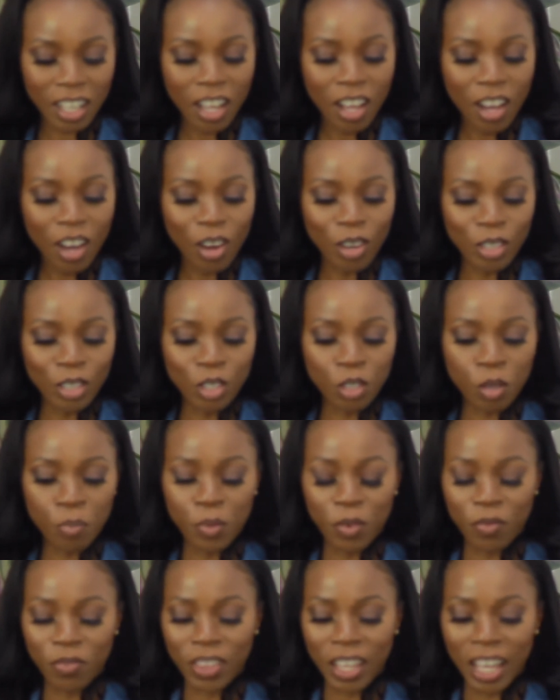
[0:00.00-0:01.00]
on top
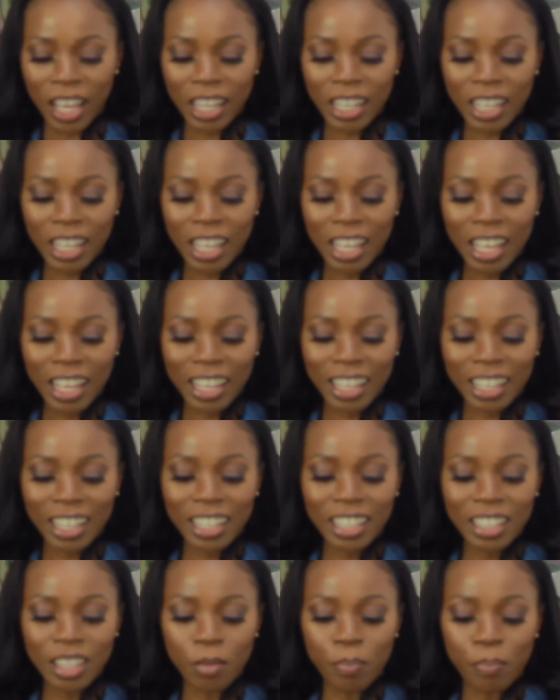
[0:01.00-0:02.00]
of that.
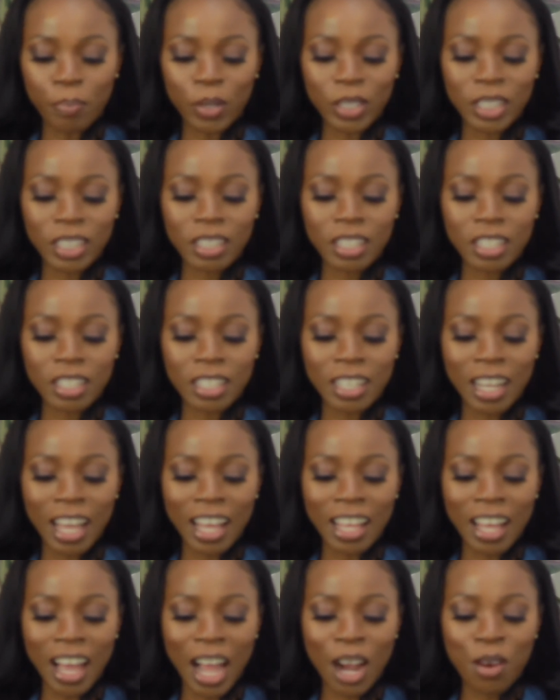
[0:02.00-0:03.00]
Click the button
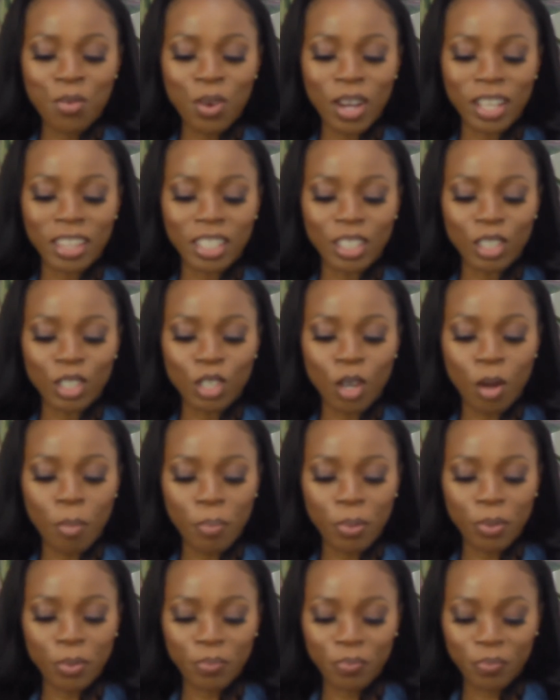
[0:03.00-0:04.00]
arrow at the
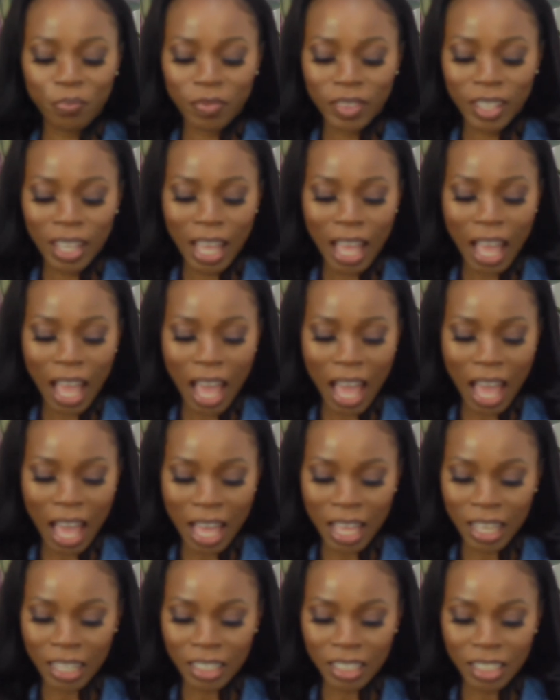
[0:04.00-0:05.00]
top
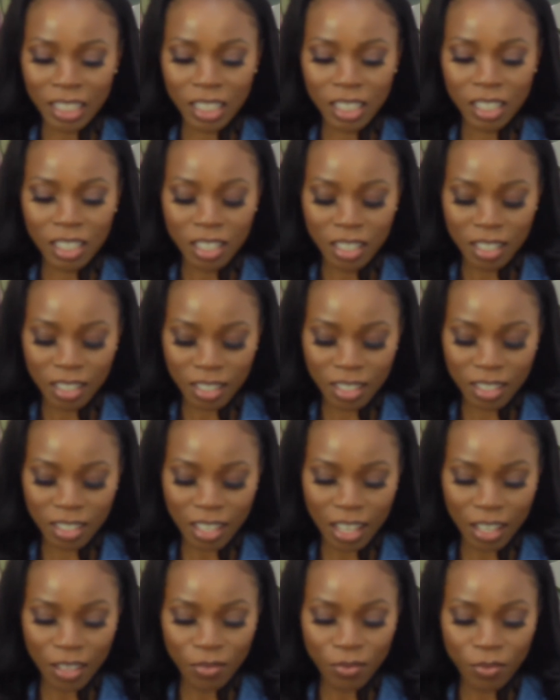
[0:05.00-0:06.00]
and
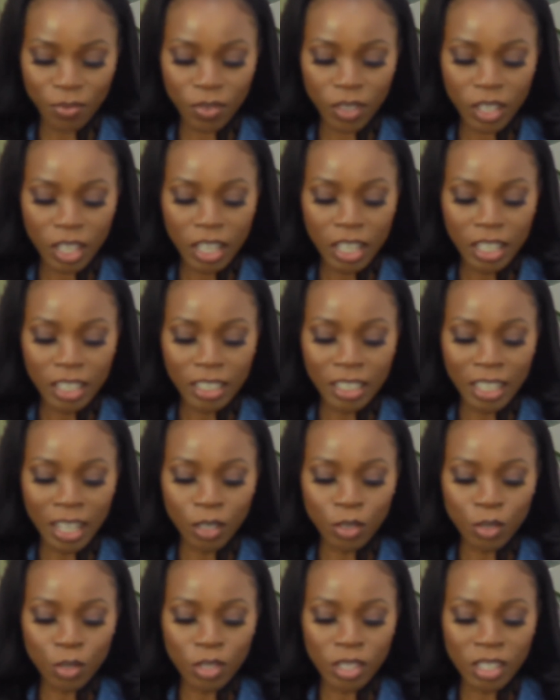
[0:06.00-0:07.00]
save.
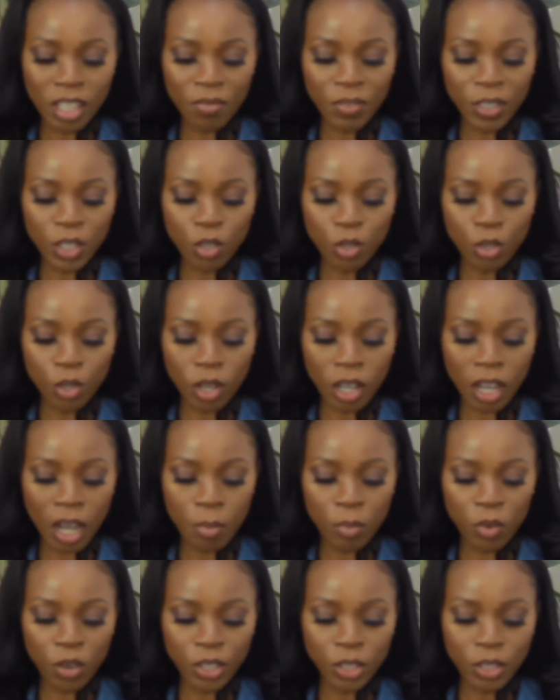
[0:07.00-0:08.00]
Now to save it to your
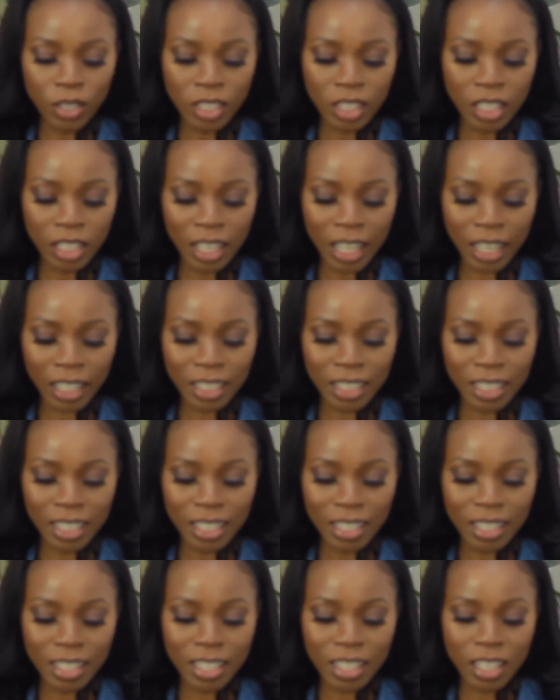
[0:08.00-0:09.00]
camera, you select
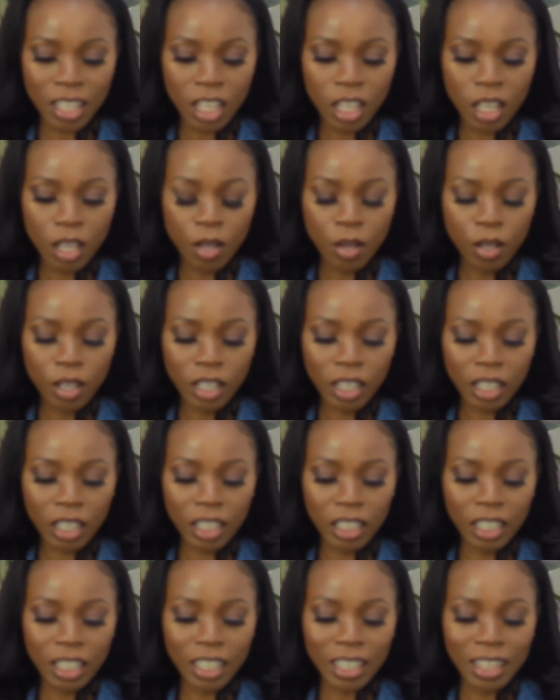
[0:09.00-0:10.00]
it,
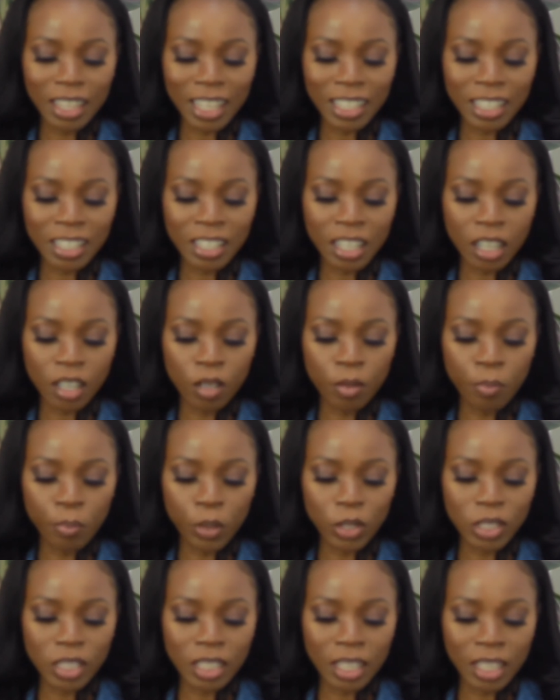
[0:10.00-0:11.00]
click that second
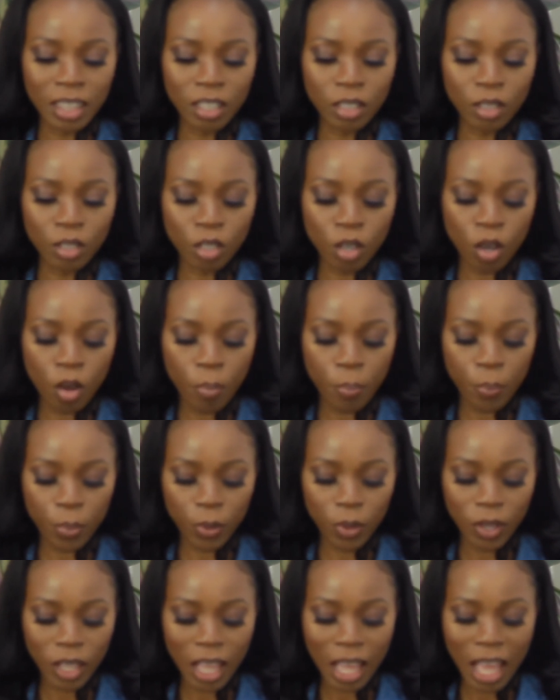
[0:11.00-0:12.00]
button at the top
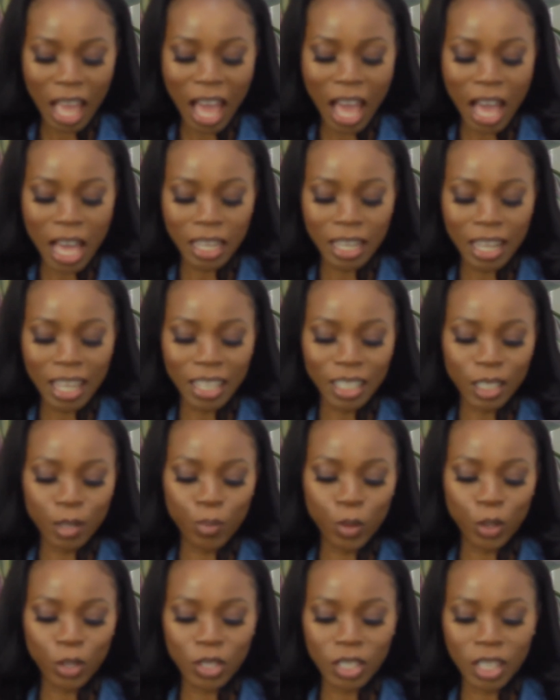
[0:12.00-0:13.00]
and
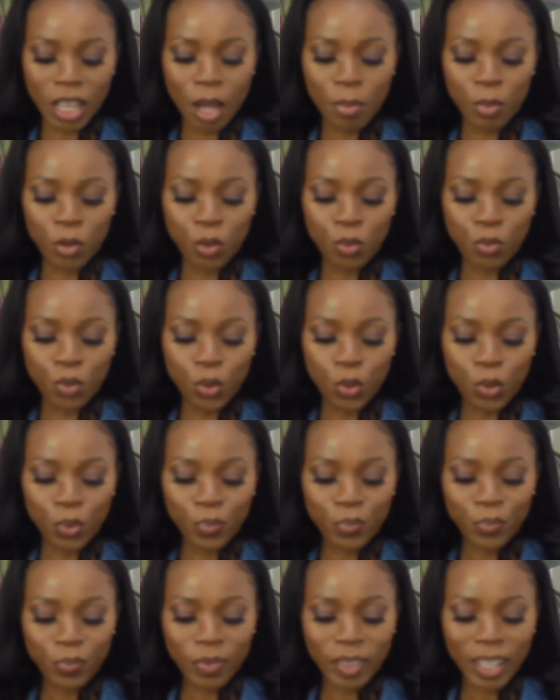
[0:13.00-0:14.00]
export to camera roll,
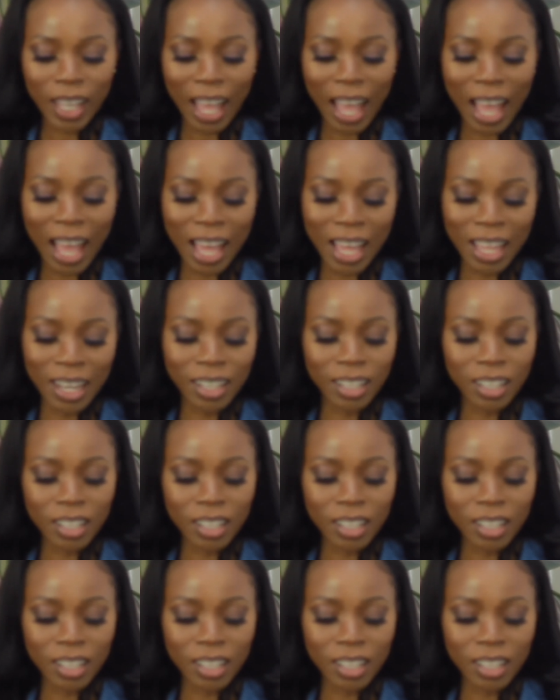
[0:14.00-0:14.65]
and